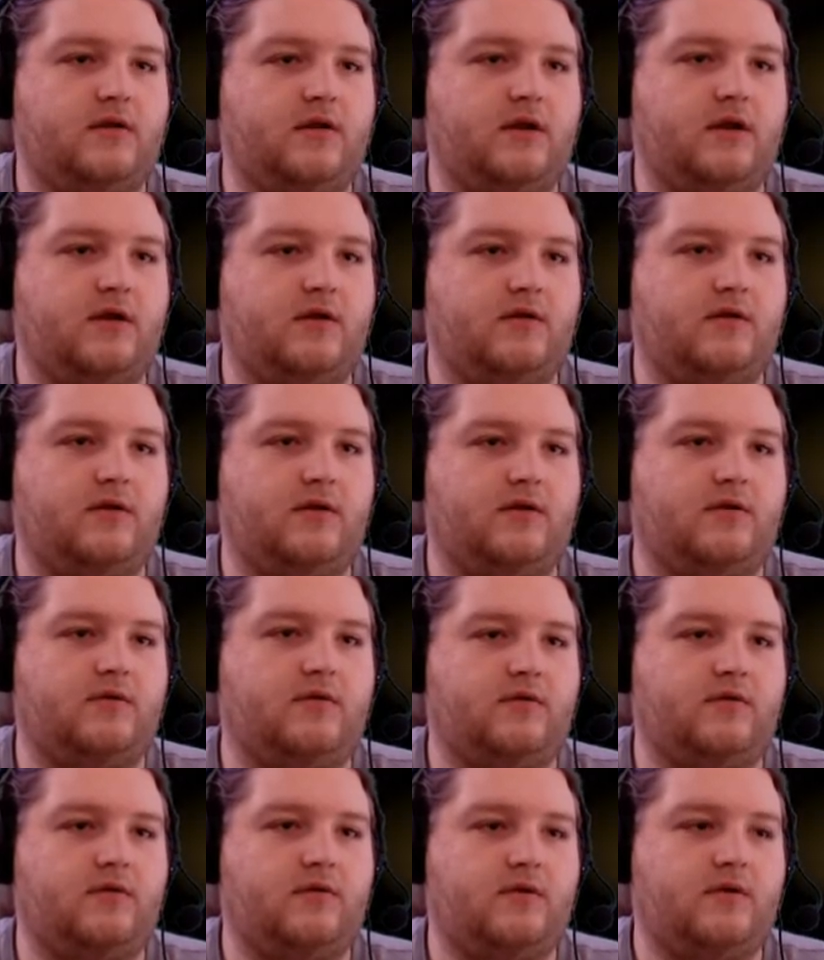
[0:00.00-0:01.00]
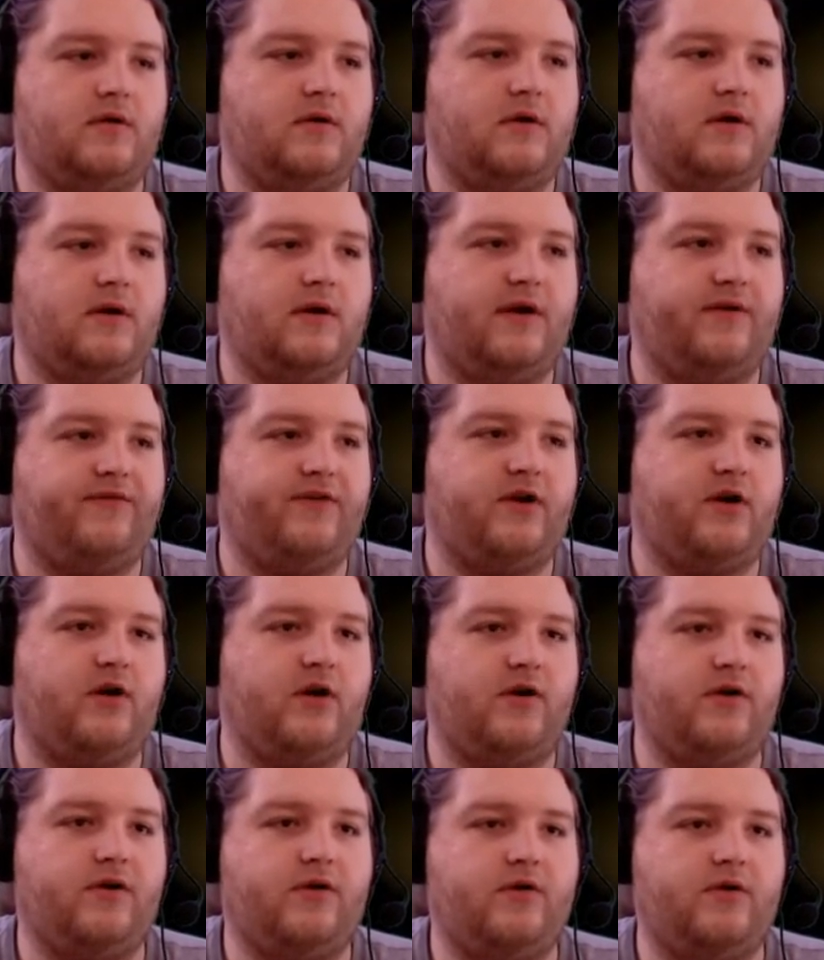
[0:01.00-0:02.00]
I don't know if it
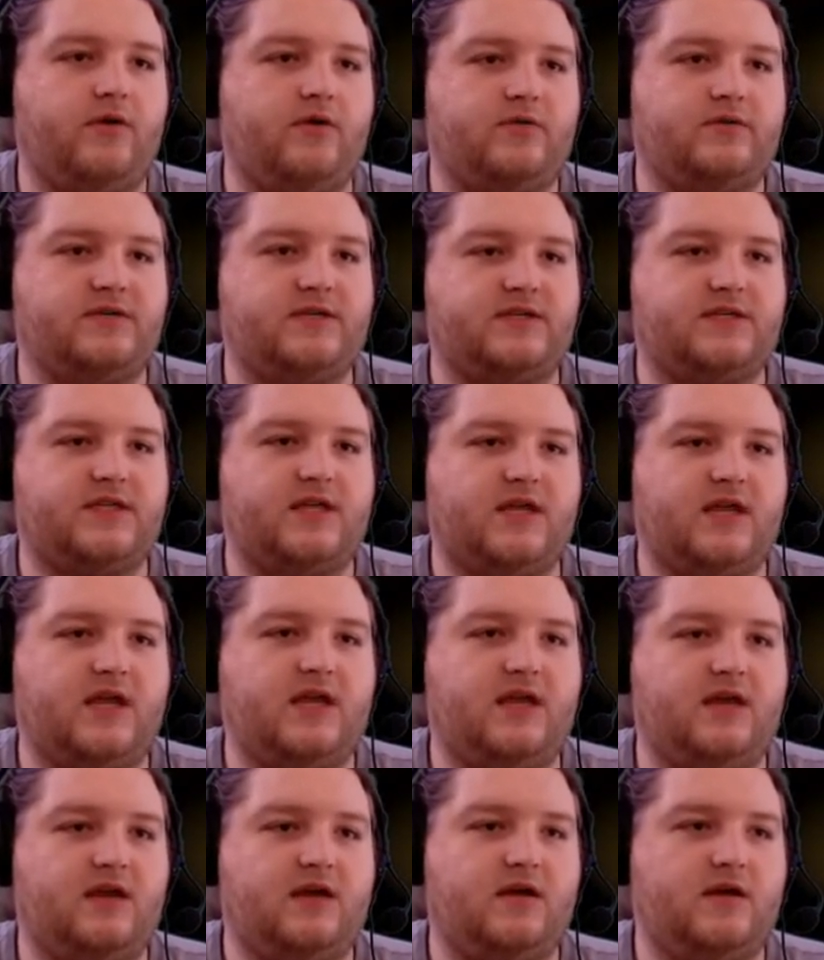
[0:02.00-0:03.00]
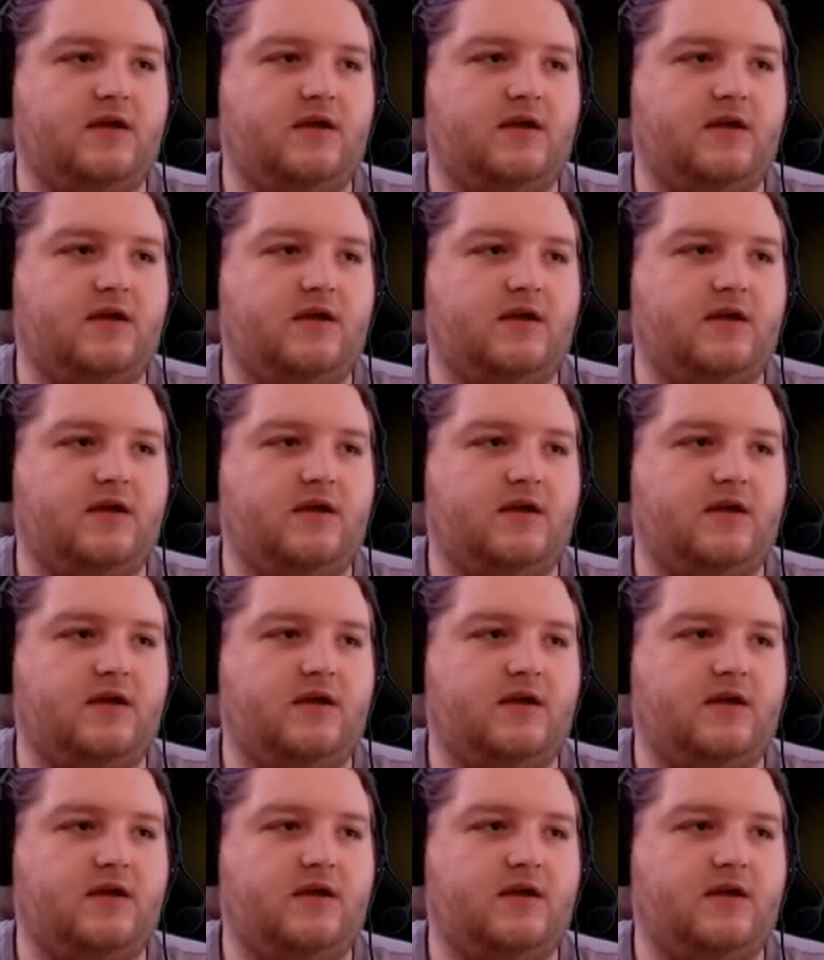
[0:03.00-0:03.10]
auto uses the key.